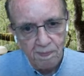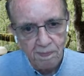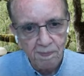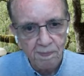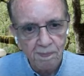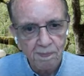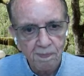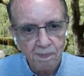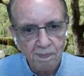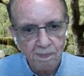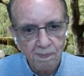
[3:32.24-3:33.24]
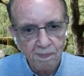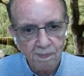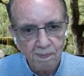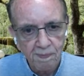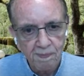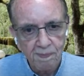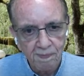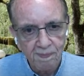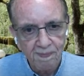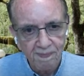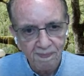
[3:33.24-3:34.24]

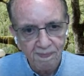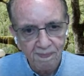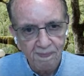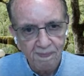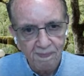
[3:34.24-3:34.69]
The person shown says nothing.